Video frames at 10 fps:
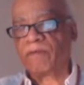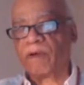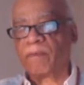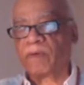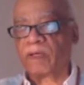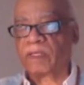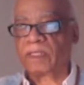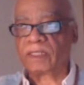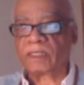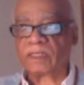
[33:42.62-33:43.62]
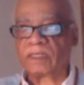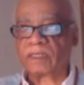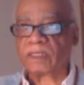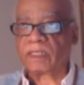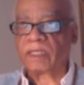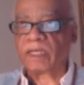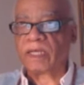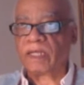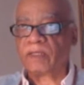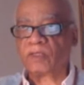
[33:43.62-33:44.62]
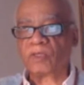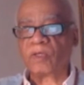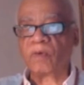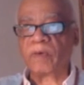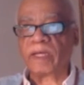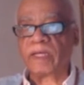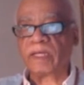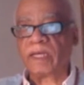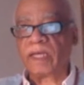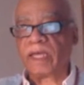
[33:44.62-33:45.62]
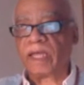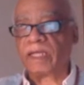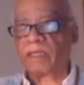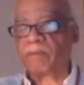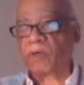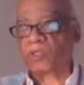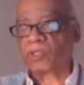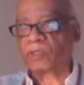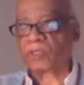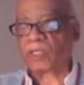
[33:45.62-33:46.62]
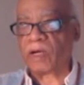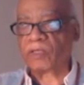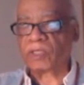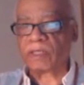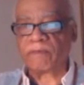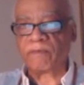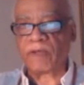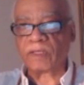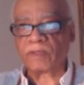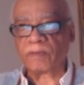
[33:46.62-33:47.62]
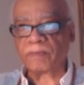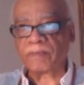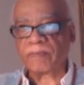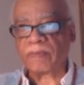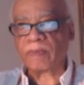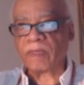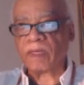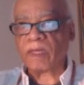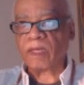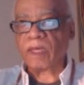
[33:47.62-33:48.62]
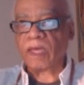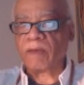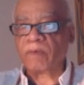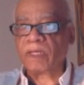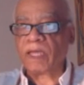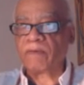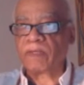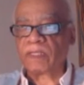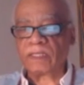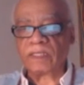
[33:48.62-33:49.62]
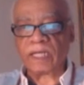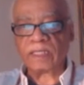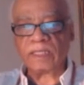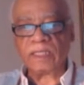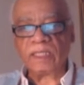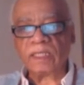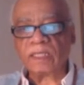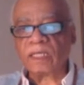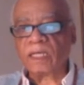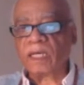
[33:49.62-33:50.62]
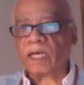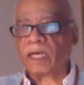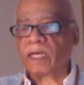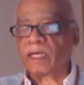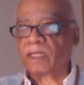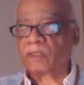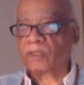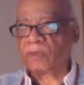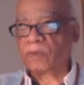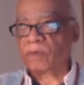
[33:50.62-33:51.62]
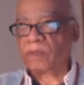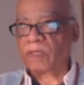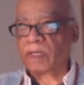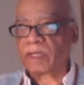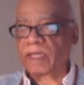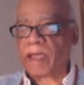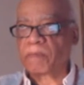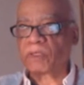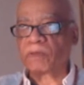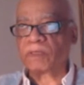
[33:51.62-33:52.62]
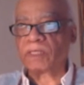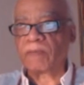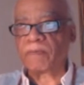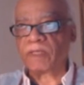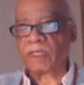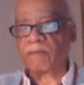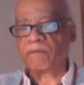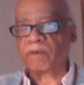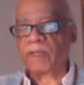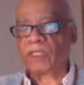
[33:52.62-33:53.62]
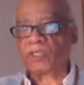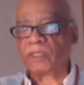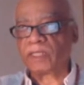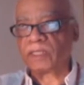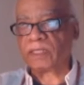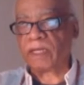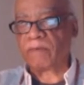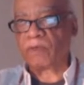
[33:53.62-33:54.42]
from a distance, and there's no way any emotional charge can affect you. And we have a little technique to capturing some of the information that's in